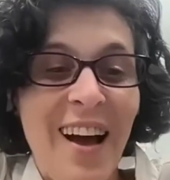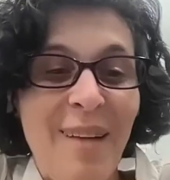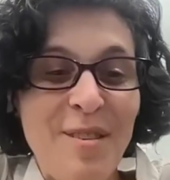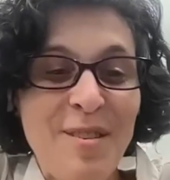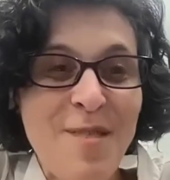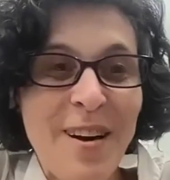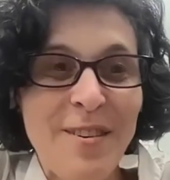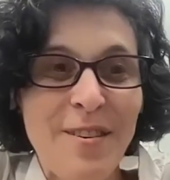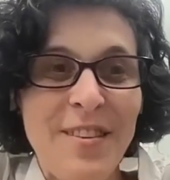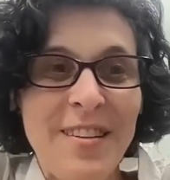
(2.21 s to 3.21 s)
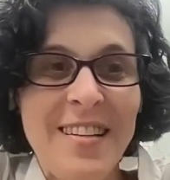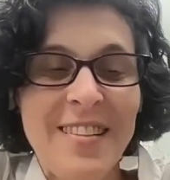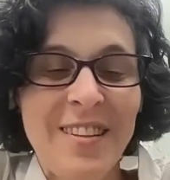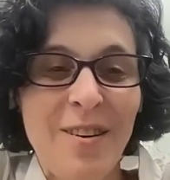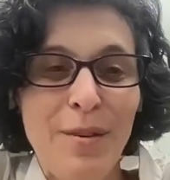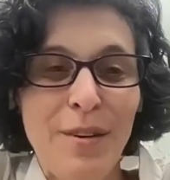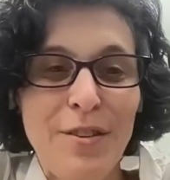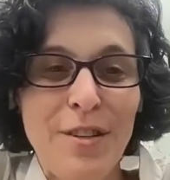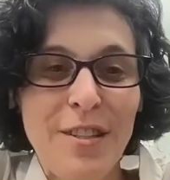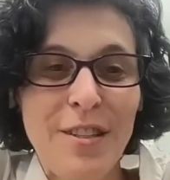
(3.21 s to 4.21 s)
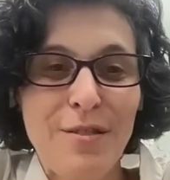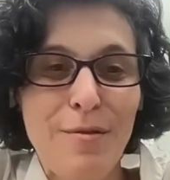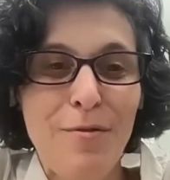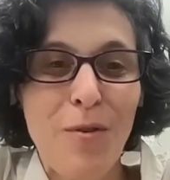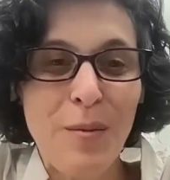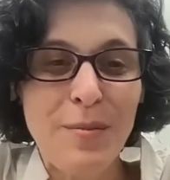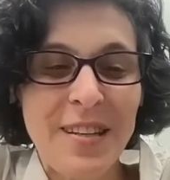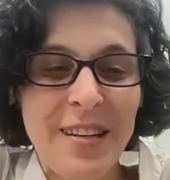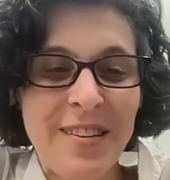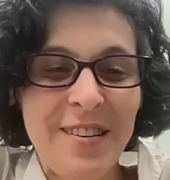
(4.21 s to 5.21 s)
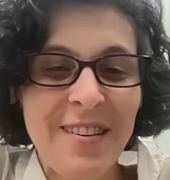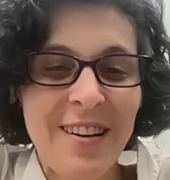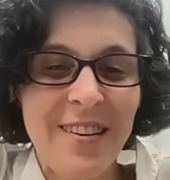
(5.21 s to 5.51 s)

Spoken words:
I'm the director of the Deason Criminal Justice Reform Center